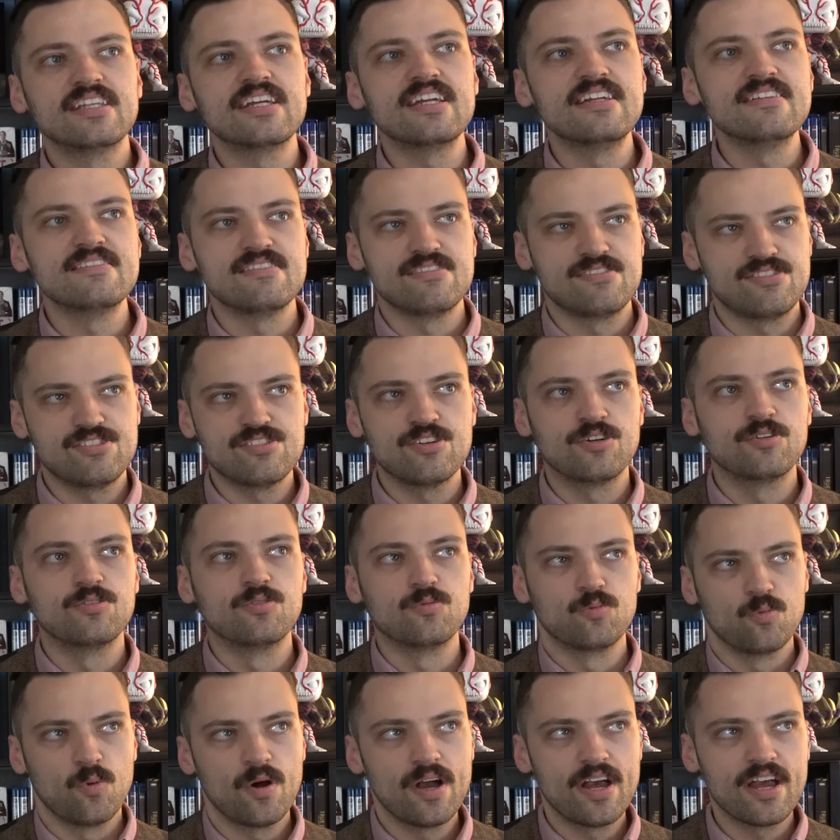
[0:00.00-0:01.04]
things a
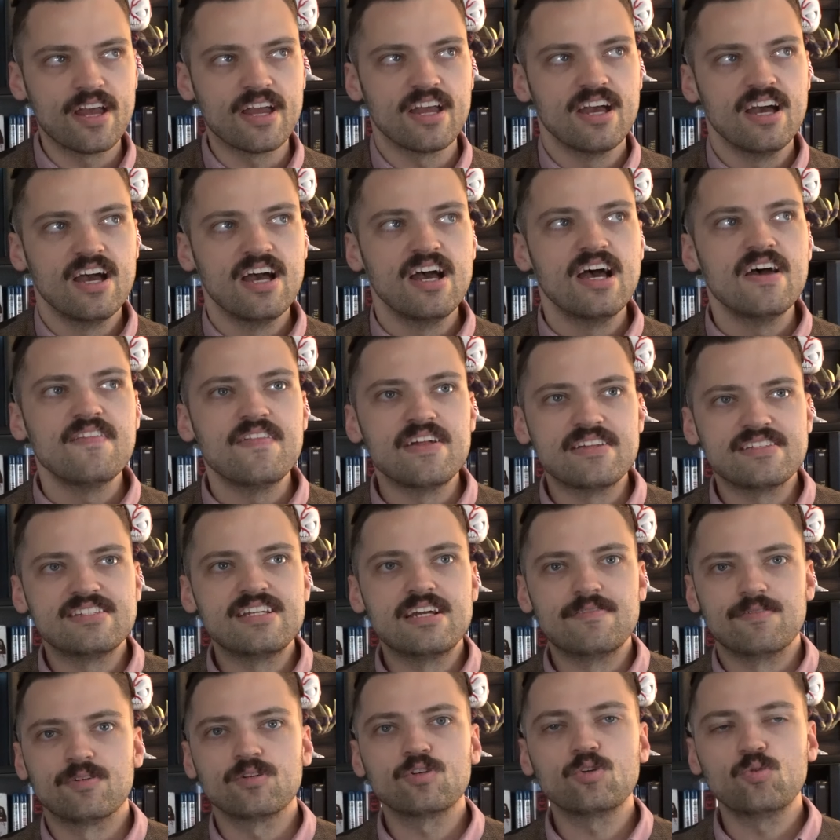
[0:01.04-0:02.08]
certain way that's
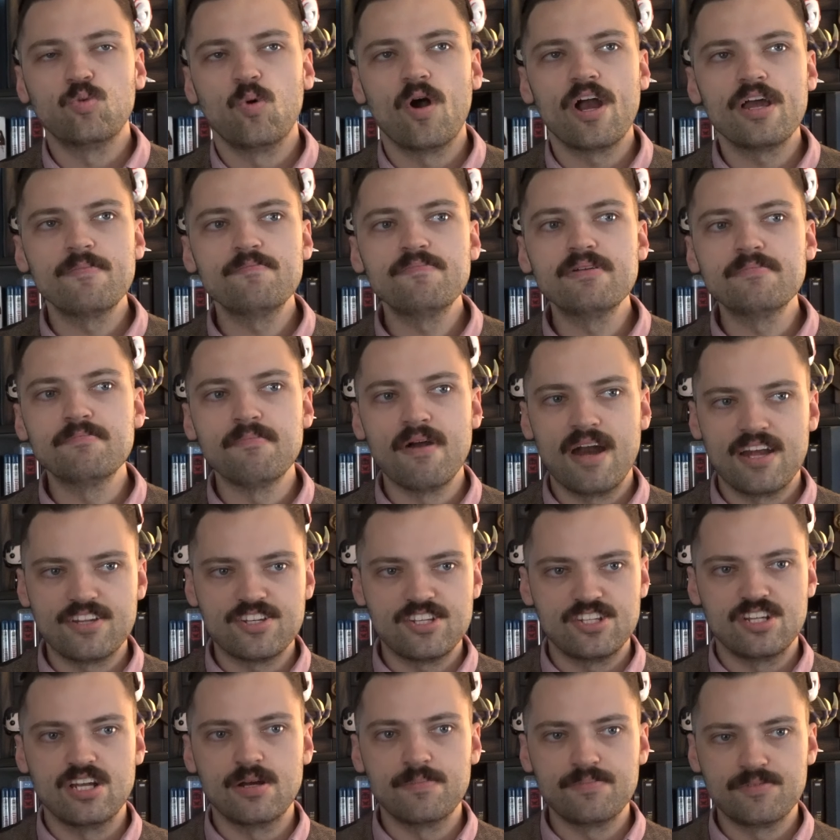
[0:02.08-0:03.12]
never quite been
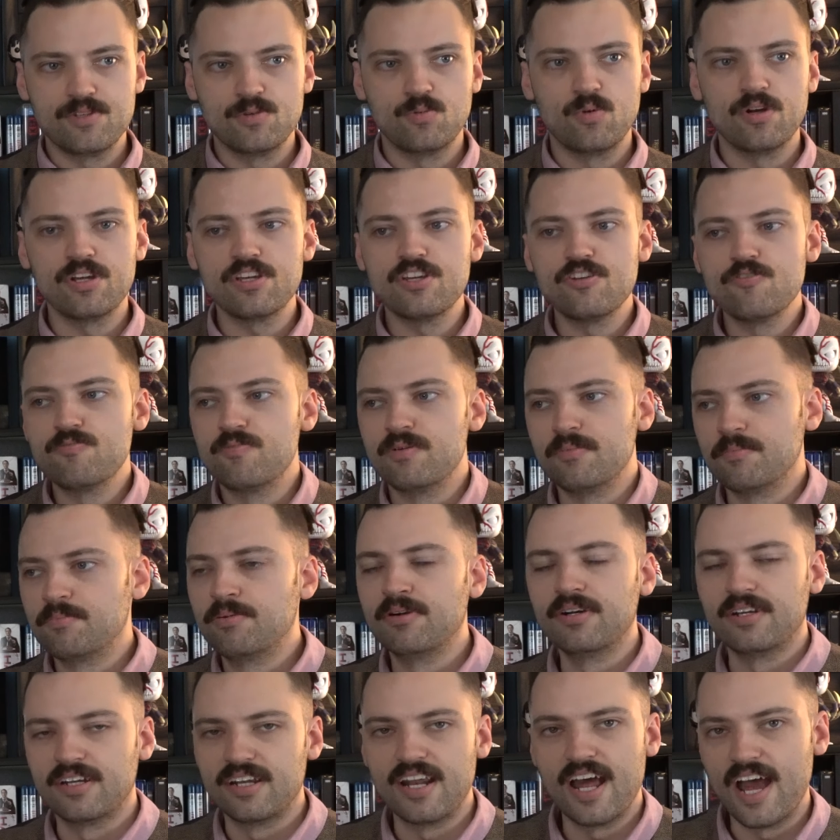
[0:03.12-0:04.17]
matching up to what you've been
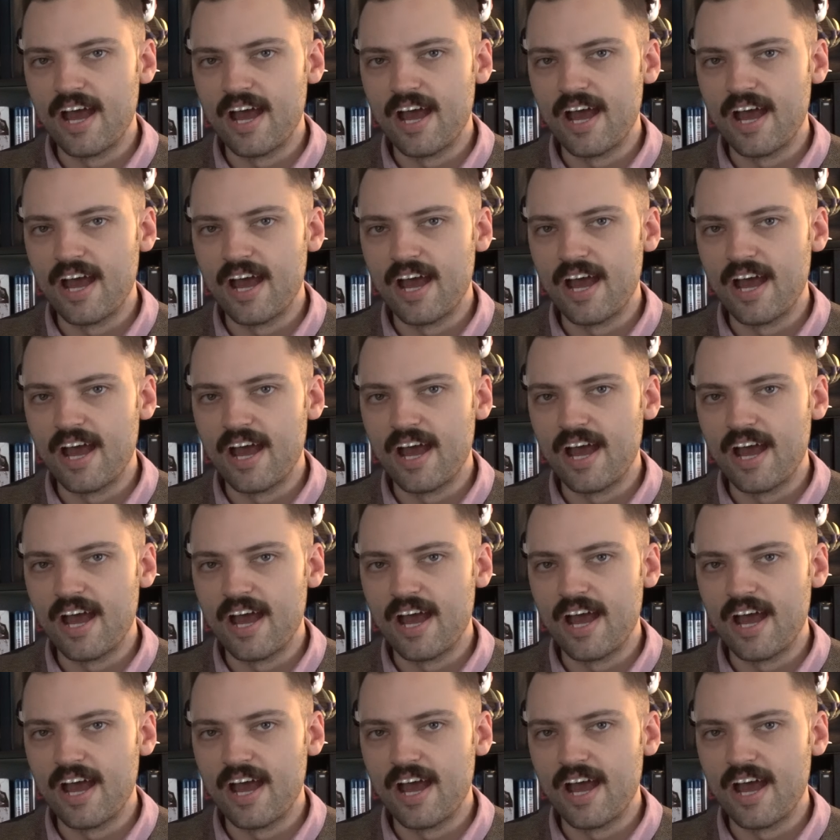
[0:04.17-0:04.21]
putting